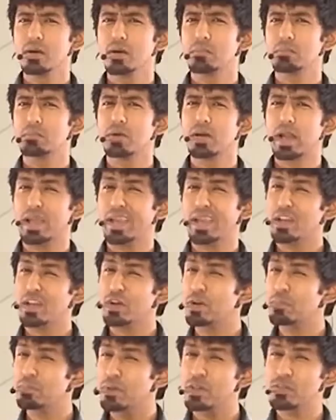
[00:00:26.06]
I cannot
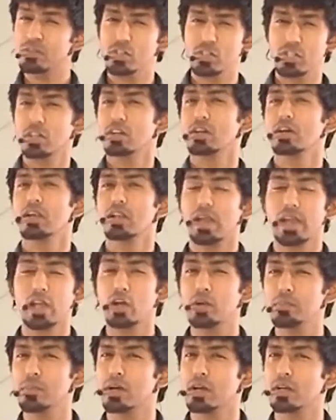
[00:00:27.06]
be sure, right? I cannot be
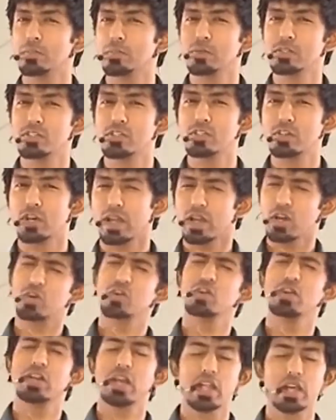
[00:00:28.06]
100% sure. I could
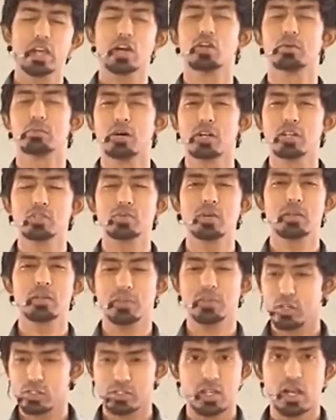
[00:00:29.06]
get a yellow ball as well because
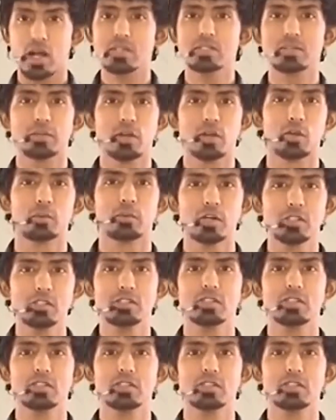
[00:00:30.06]
there are some yellow balls.